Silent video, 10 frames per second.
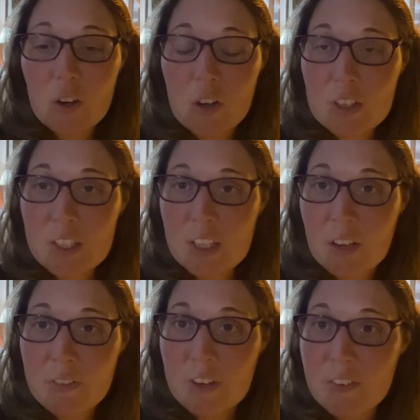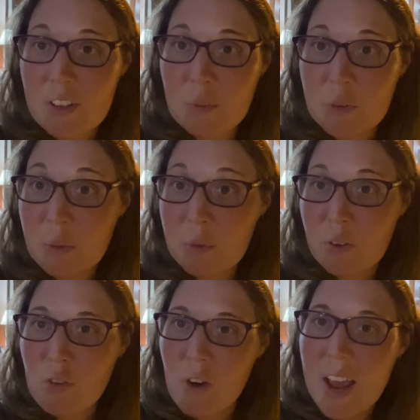early enough that everything was able to
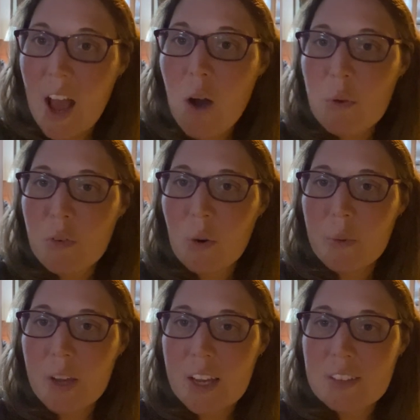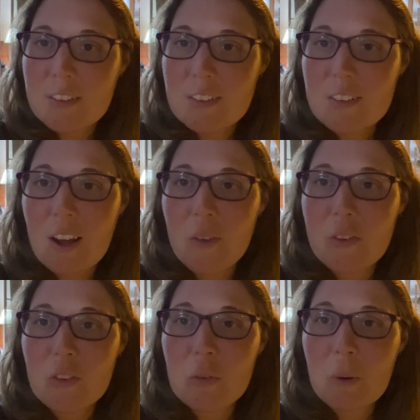dry out before we hiked into town
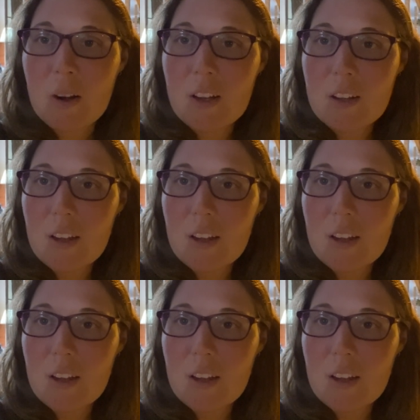this morning.